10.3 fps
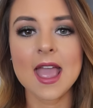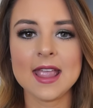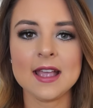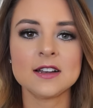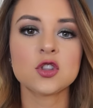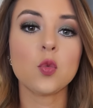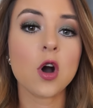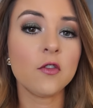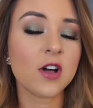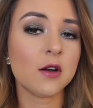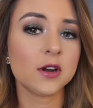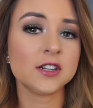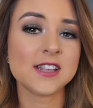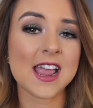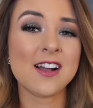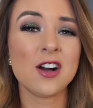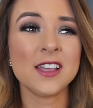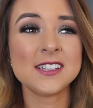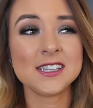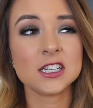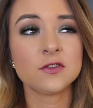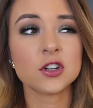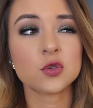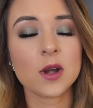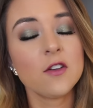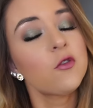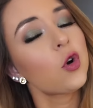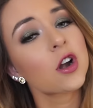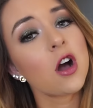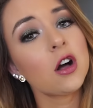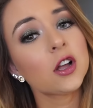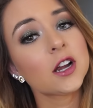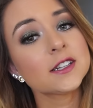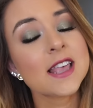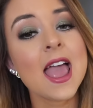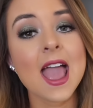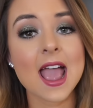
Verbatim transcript: And the wallflowers, I got like six for $24.